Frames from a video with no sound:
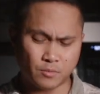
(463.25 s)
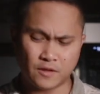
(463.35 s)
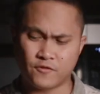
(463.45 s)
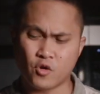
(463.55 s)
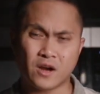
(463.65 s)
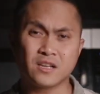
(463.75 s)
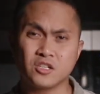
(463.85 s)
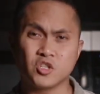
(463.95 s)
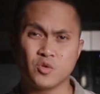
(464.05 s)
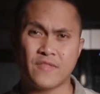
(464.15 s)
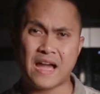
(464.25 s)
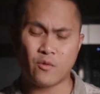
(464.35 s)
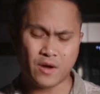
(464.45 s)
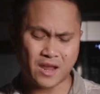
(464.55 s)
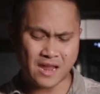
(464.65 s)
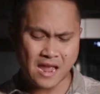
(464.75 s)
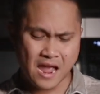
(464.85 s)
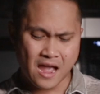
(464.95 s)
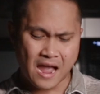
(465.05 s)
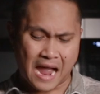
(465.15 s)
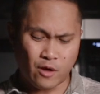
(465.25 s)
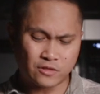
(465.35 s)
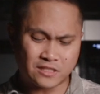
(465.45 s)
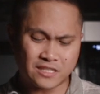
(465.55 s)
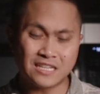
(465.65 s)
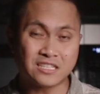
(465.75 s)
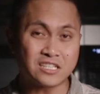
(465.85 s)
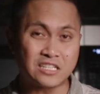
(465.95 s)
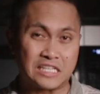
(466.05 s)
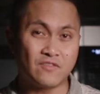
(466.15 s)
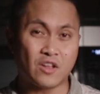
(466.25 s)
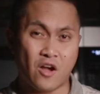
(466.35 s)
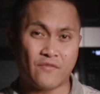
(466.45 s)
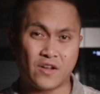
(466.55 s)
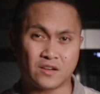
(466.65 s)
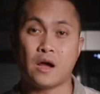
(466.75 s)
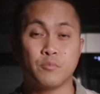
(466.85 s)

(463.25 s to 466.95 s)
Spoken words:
But if you are gonna do it that way, I would say just leave it on there.